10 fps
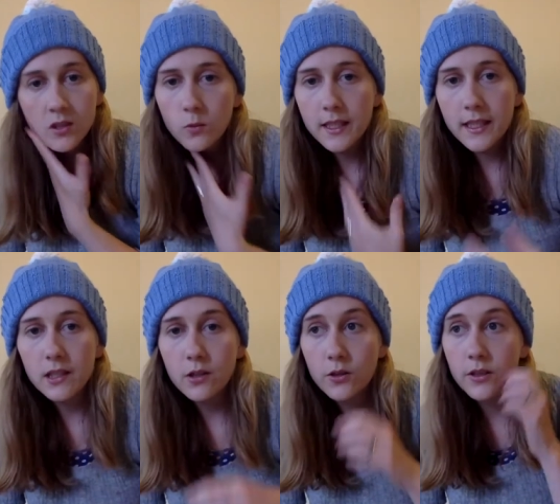we
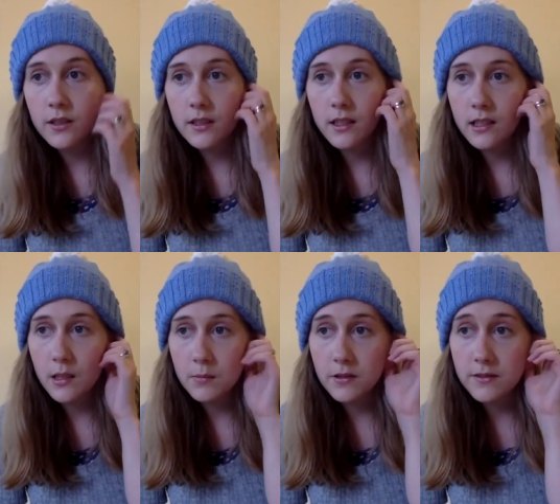downloaded a
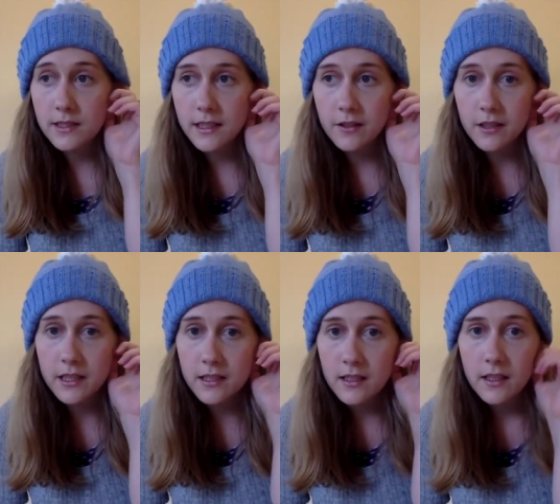couple of
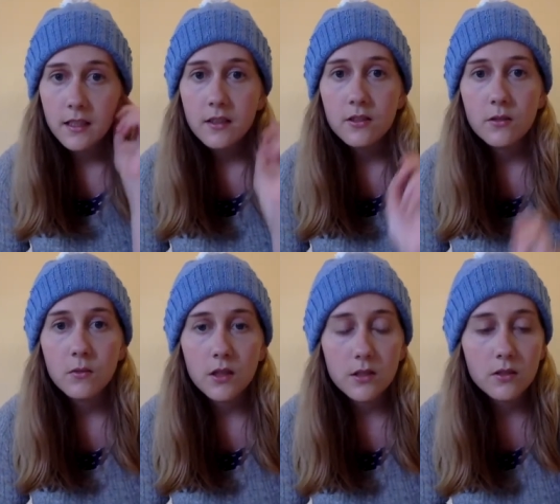series to
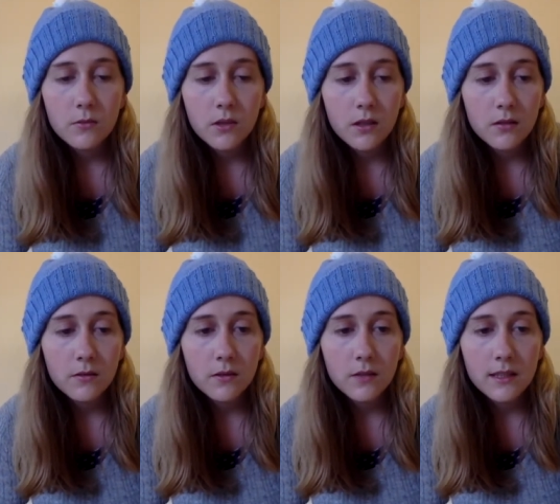watch
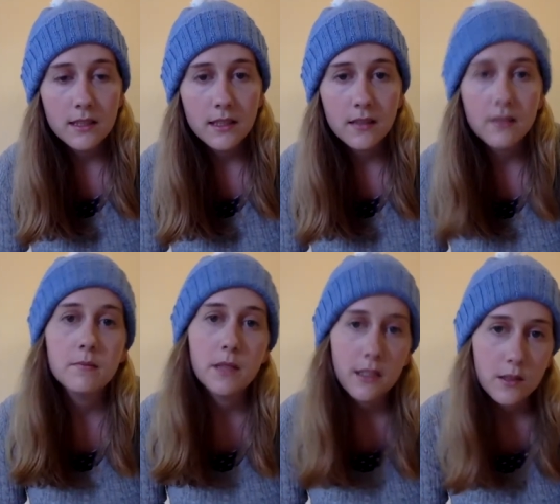while we're sick.
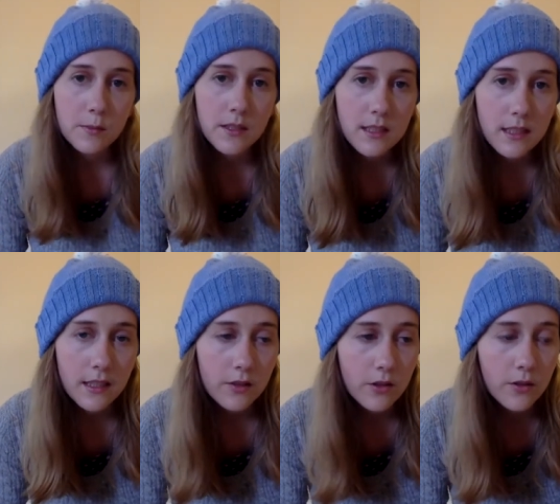My husband's
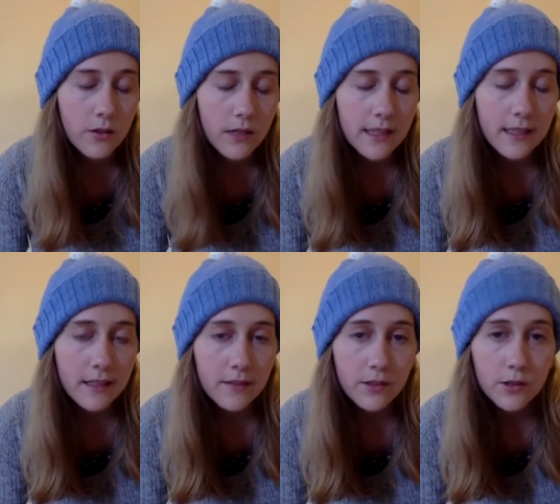sick too. I
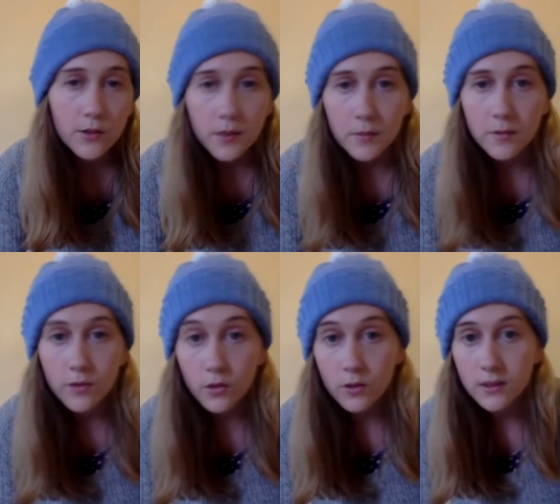gave it to him, of
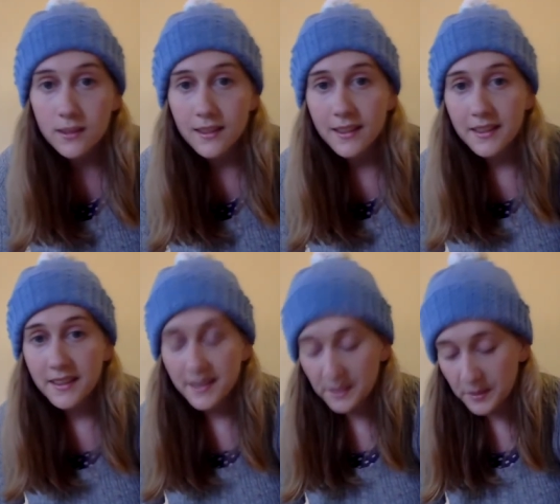course.
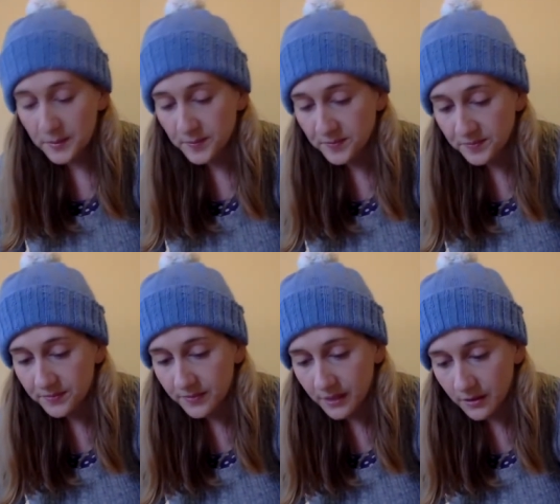Um,
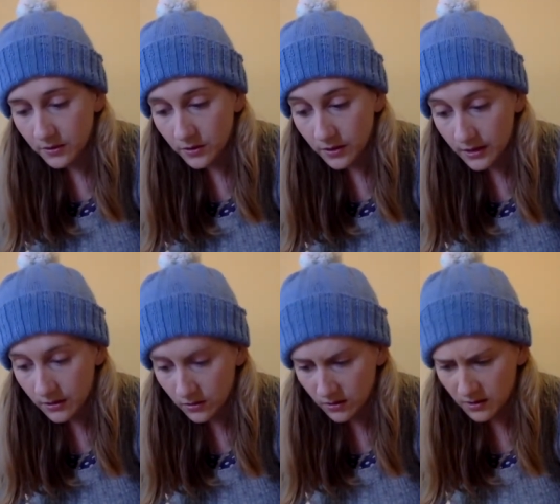although
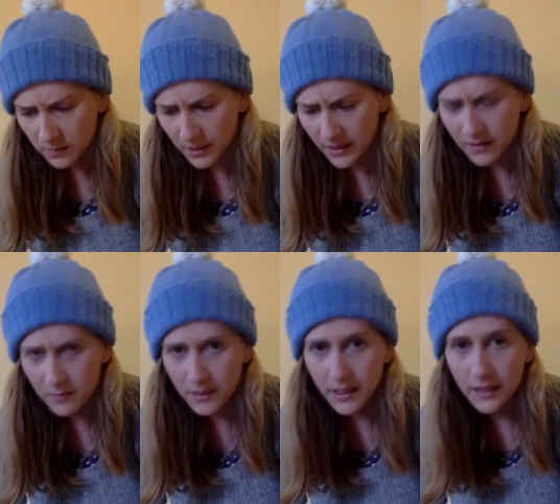he's not as bad as
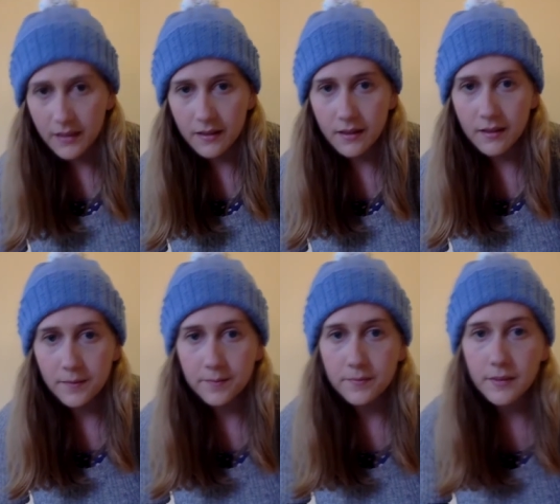me
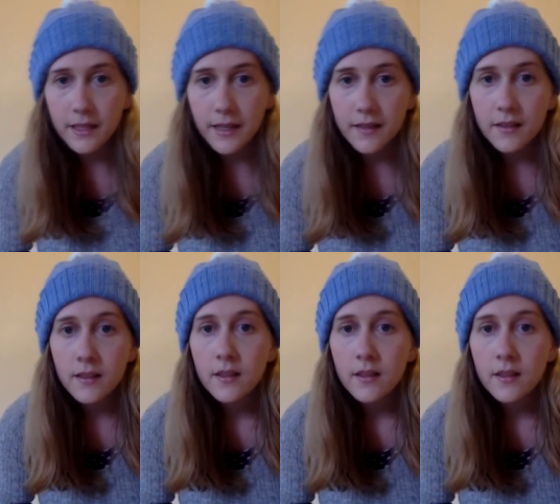um, yet.